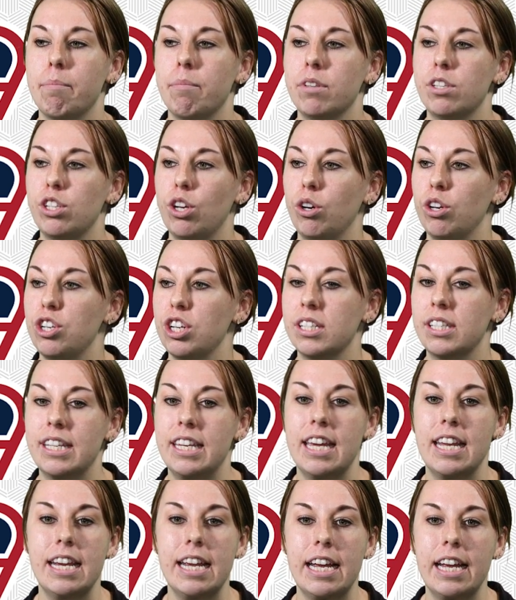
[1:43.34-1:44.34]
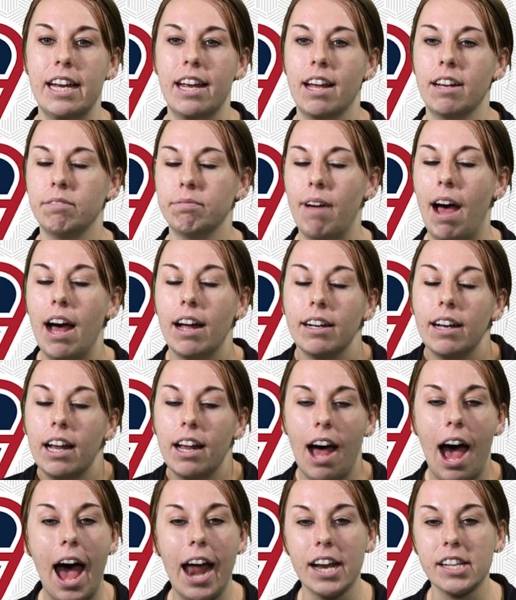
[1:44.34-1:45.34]
So just getting,
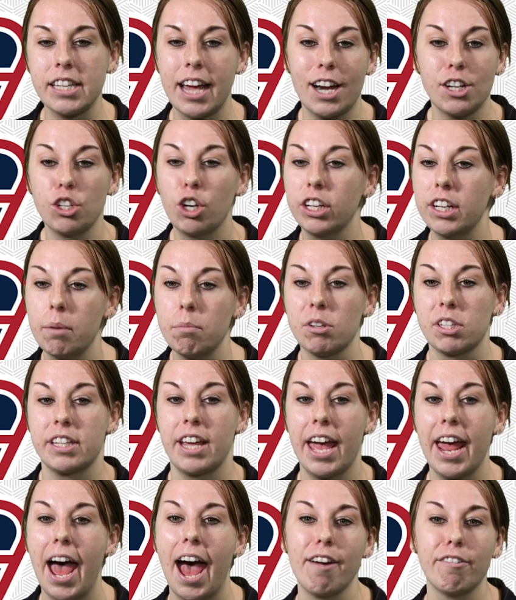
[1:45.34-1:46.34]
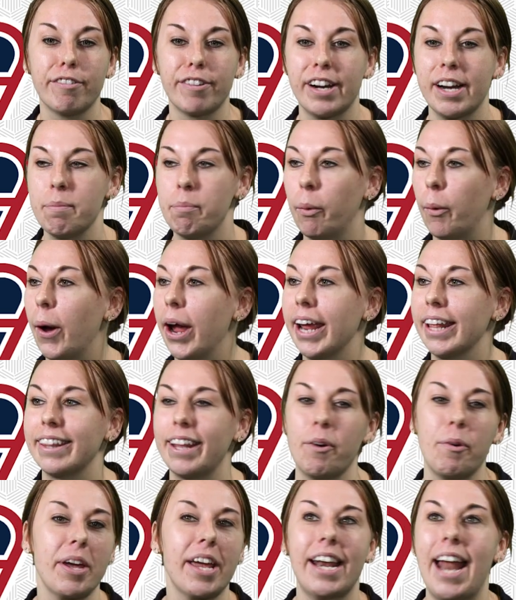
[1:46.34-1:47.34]
honestly, I told them just get every point
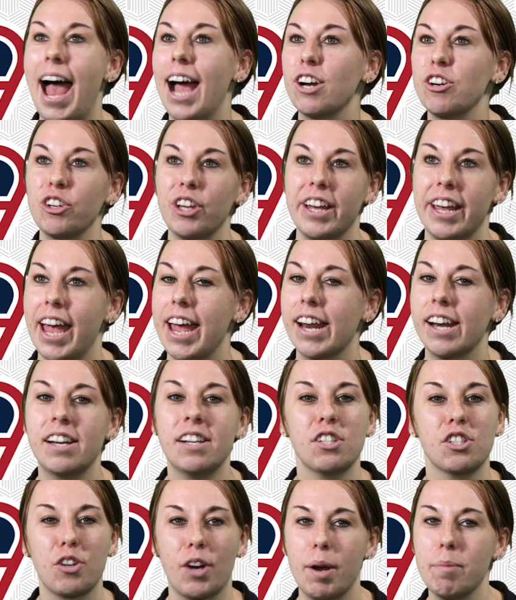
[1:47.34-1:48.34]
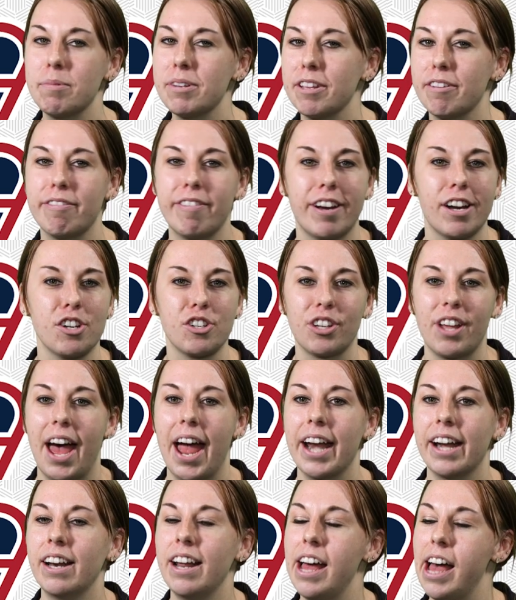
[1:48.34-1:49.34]
that we can actually get, scrape to the finish
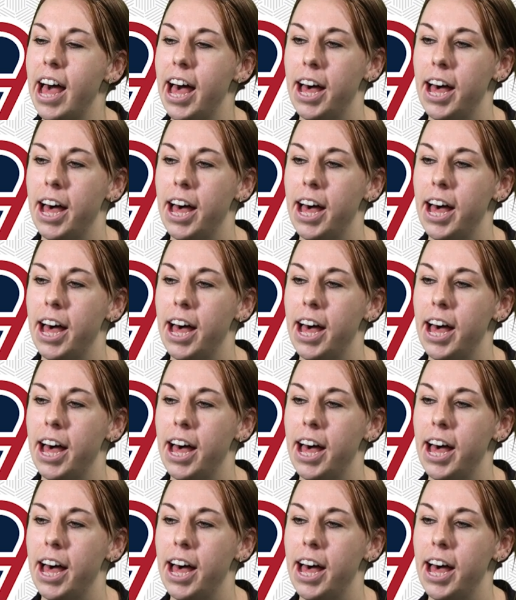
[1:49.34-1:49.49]
line,